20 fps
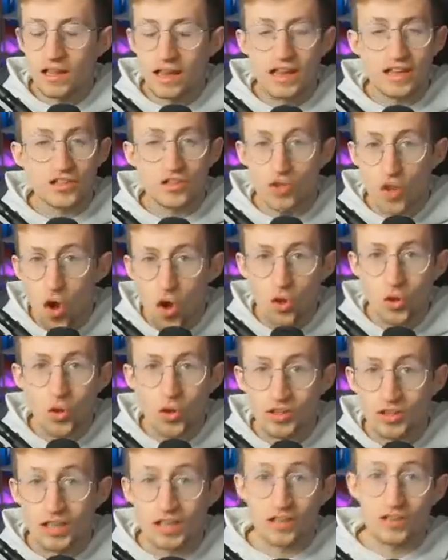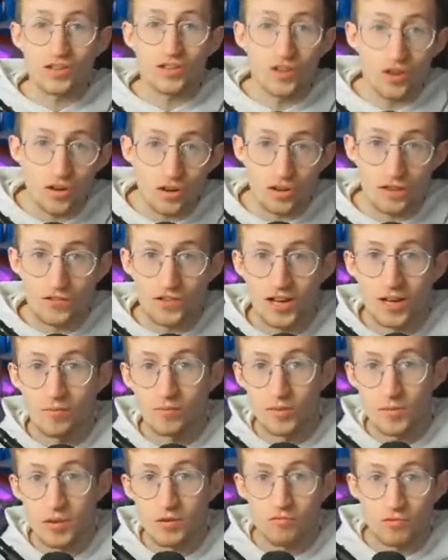it's not looking good for them
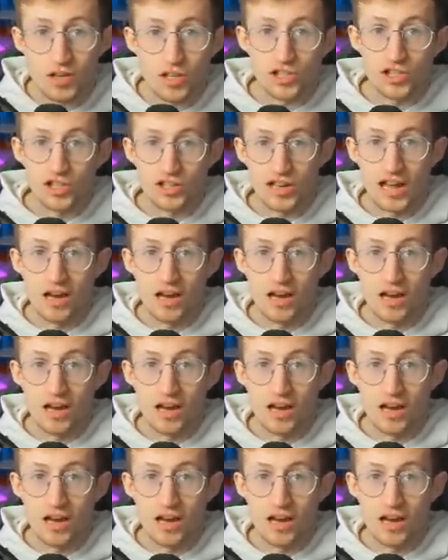to be reaching